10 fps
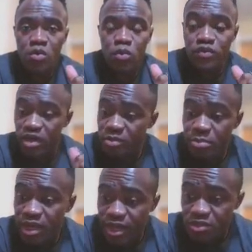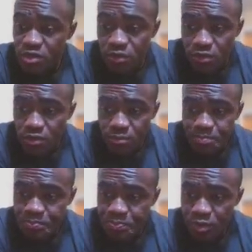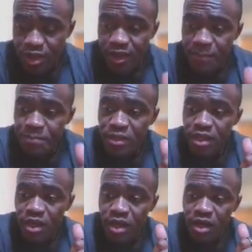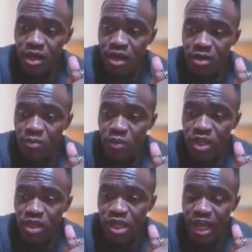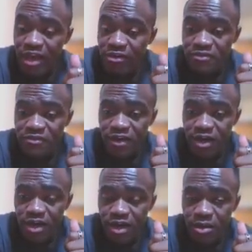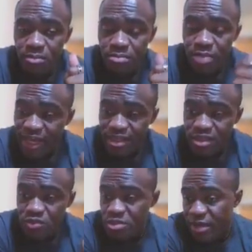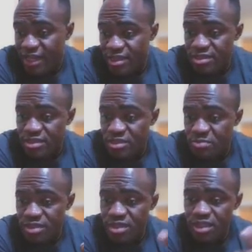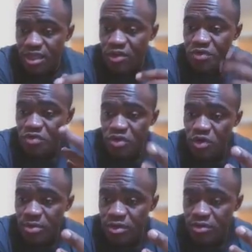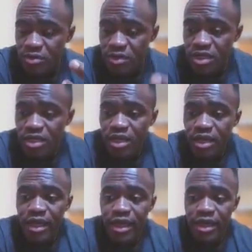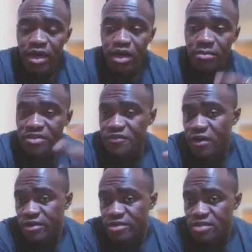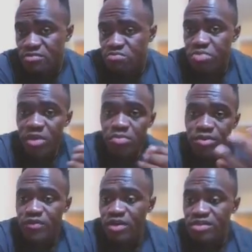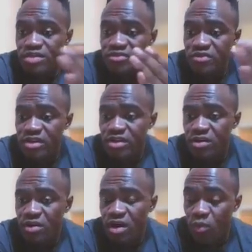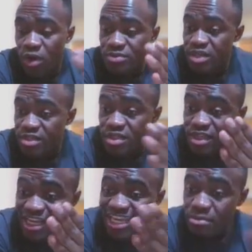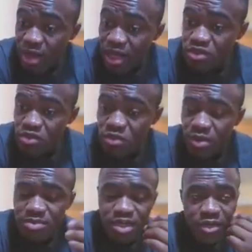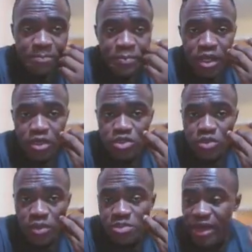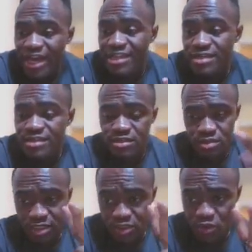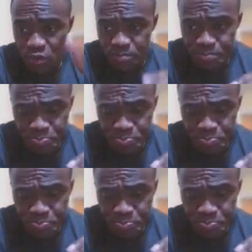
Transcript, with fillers: we're running paid ads on Google. Okay. Um, we have um, backlinks, which backlinks are just basically increase your domain authority um, as far as people across different uh, websites are linking back to your website. So we use backlinks. That's two.